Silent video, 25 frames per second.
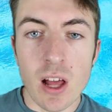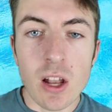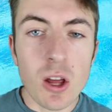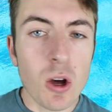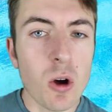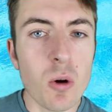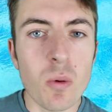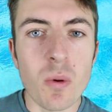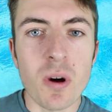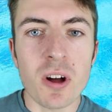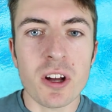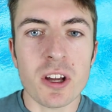
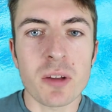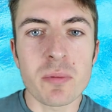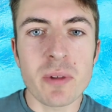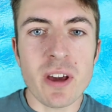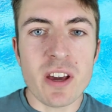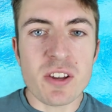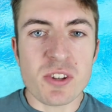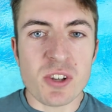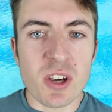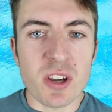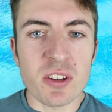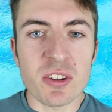Hello and welcome
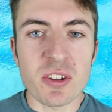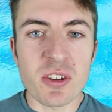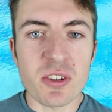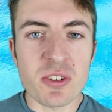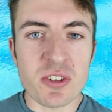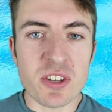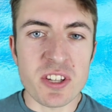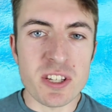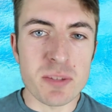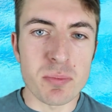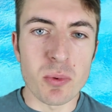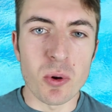to
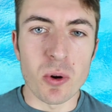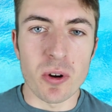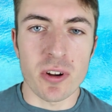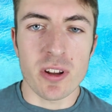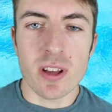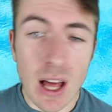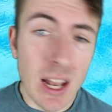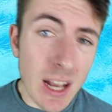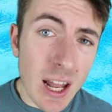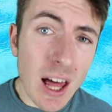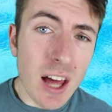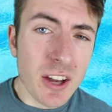HITC Sport.
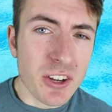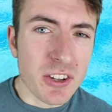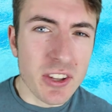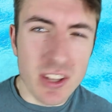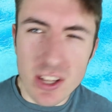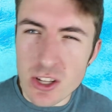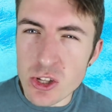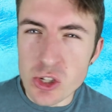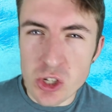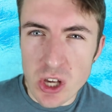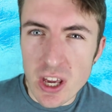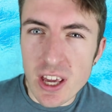A lot
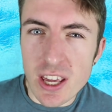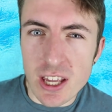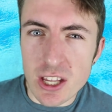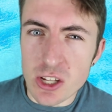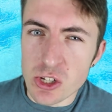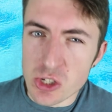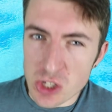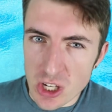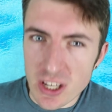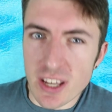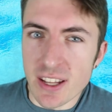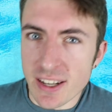can
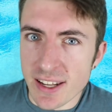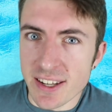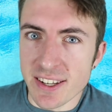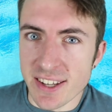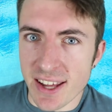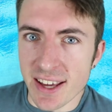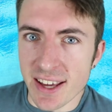change in a